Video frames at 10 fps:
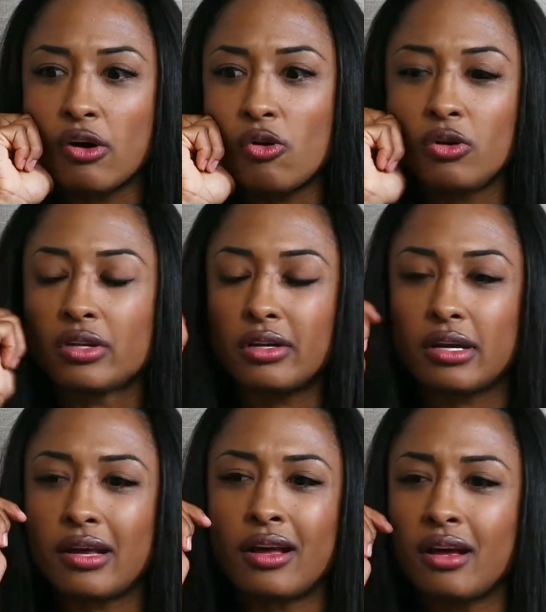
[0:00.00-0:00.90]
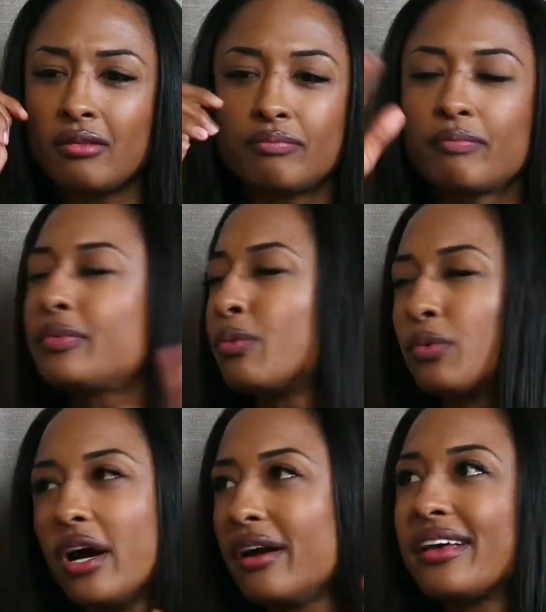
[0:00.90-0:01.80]
old,
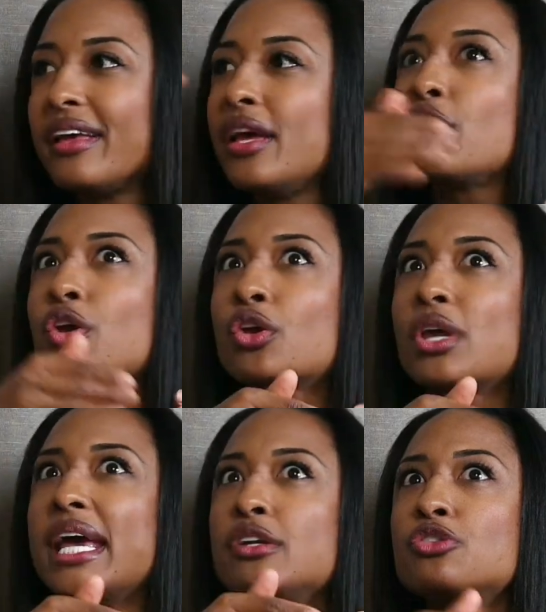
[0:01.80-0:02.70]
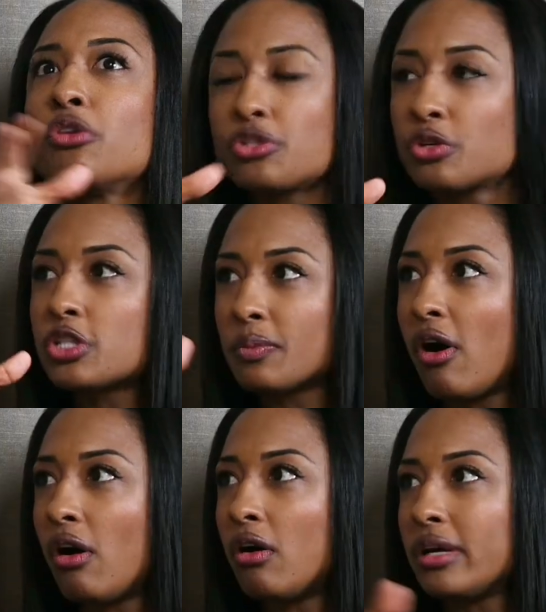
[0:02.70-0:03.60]
young. And judo's so
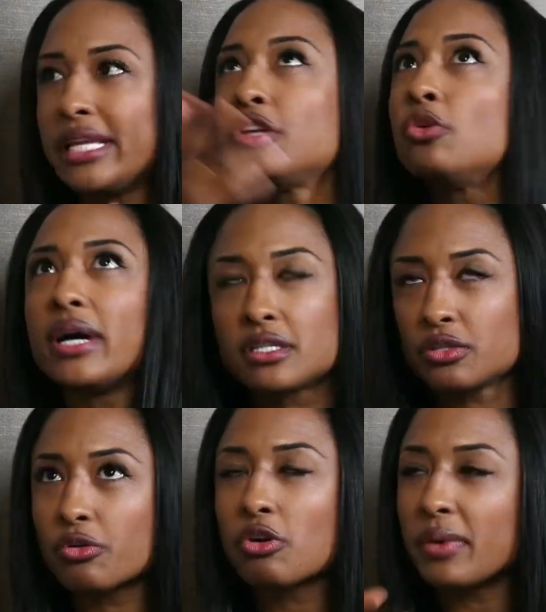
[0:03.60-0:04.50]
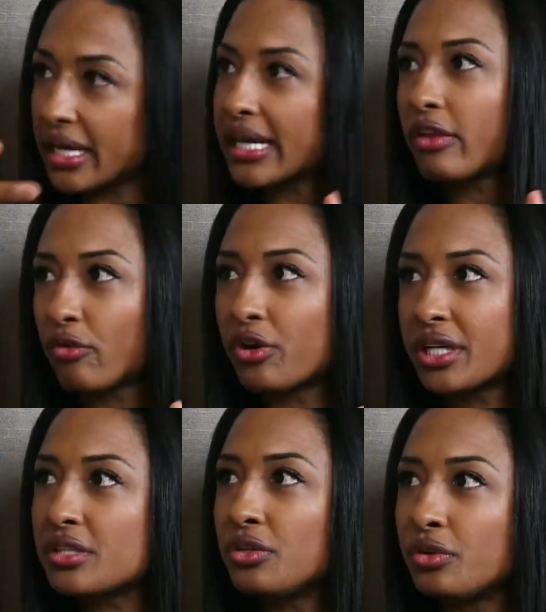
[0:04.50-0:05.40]
small in the U.S. in total, but in
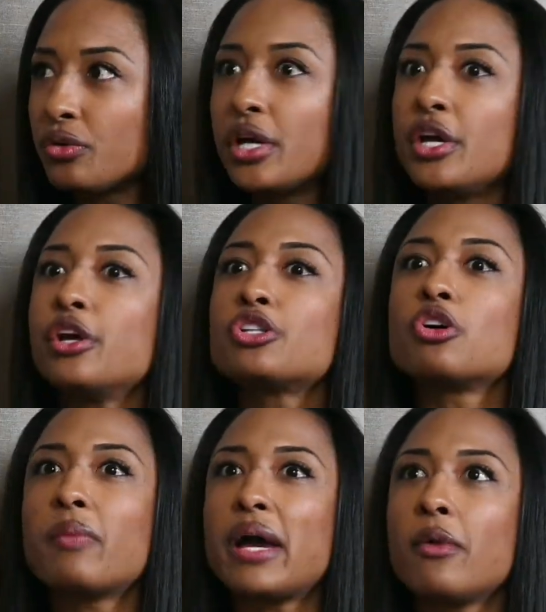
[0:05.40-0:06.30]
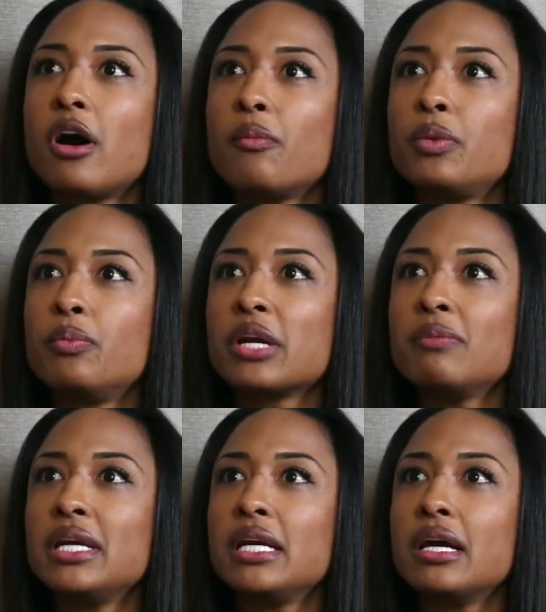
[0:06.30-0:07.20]
California too. So my mom would bring
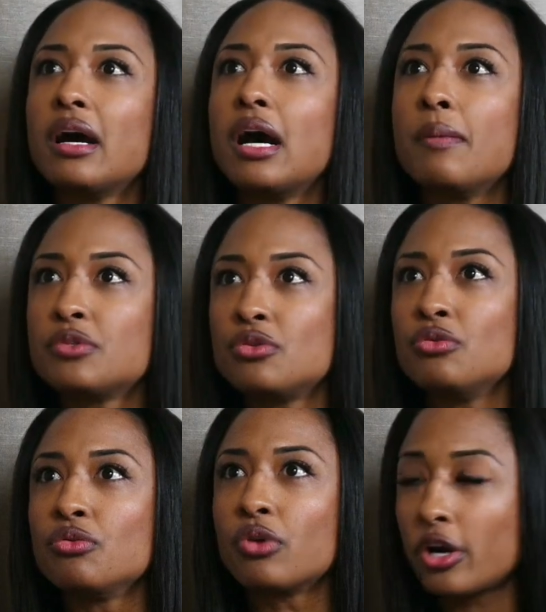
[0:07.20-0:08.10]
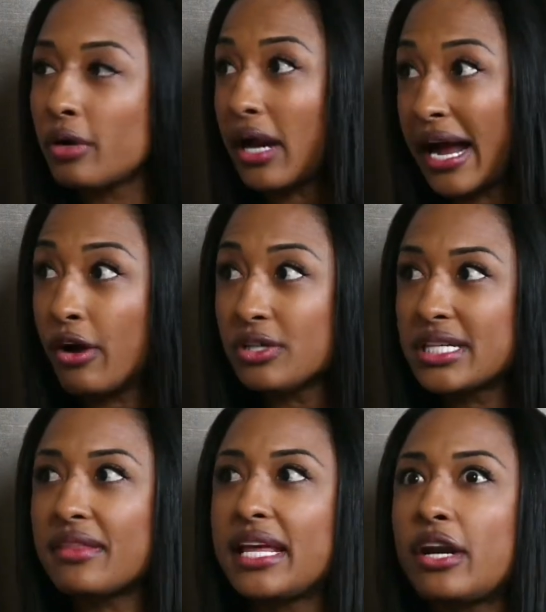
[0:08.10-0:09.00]
me up to her house,
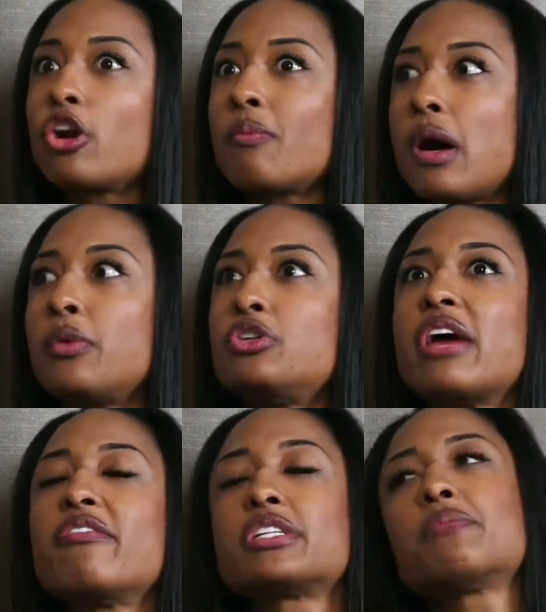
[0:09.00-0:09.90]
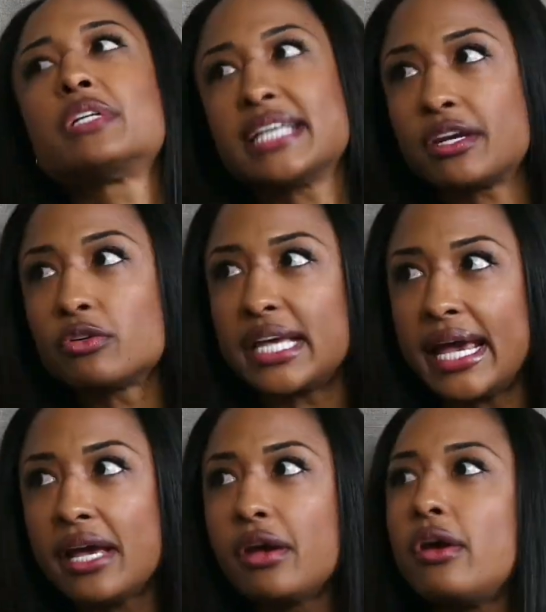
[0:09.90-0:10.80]
and then her mom would drive us up to San
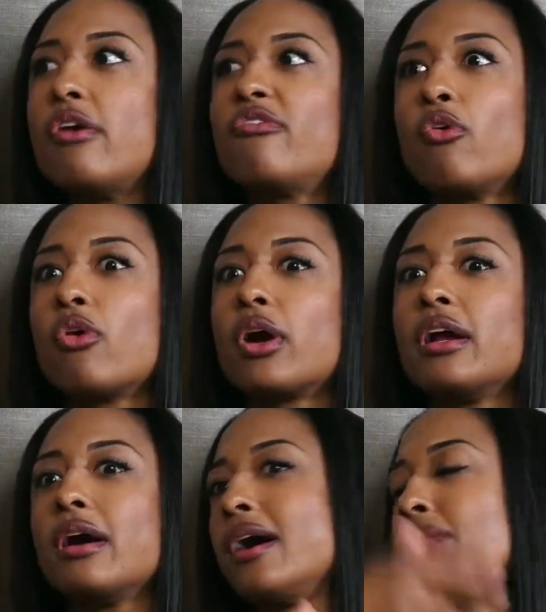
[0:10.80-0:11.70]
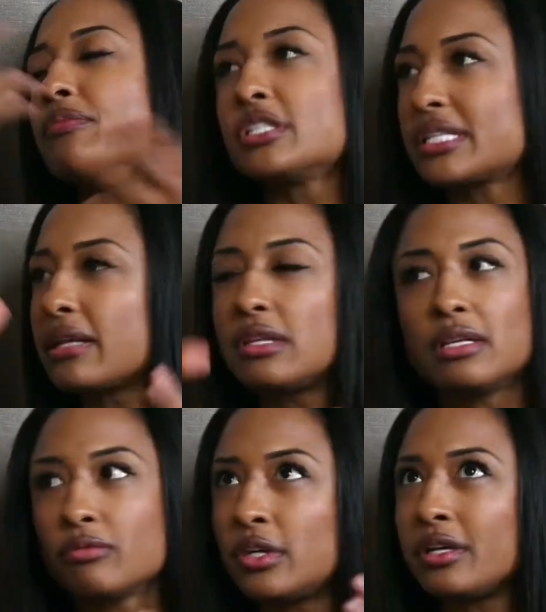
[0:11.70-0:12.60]
Jose for just like
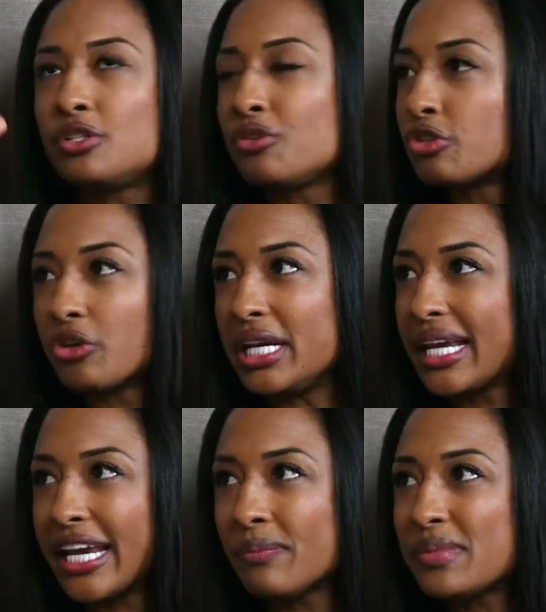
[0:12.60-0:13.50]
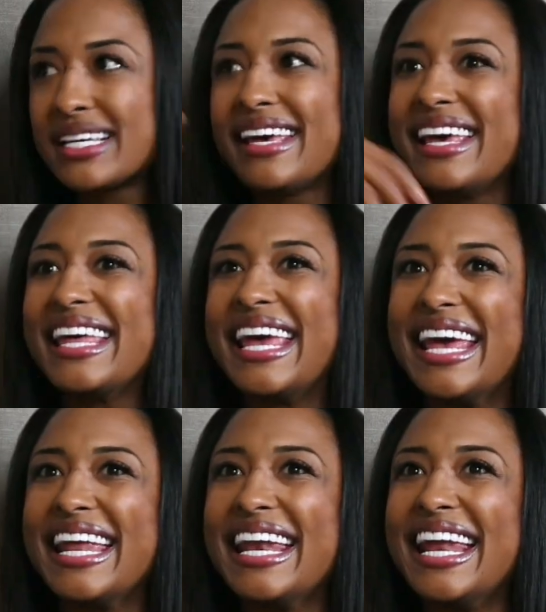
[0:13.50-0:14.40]
the judo training camps.
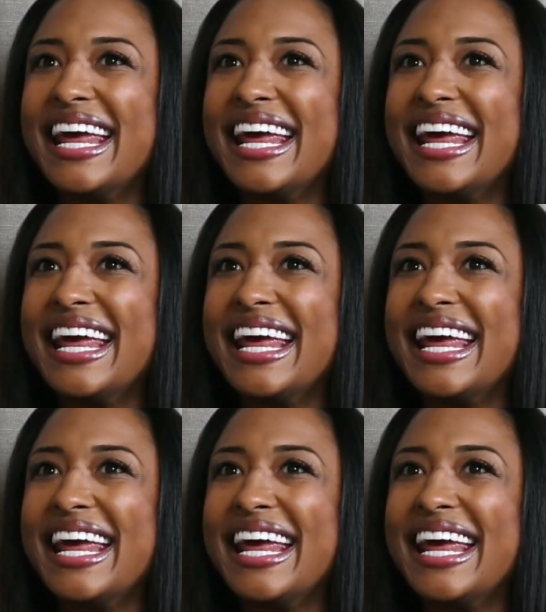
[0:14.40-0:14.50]
And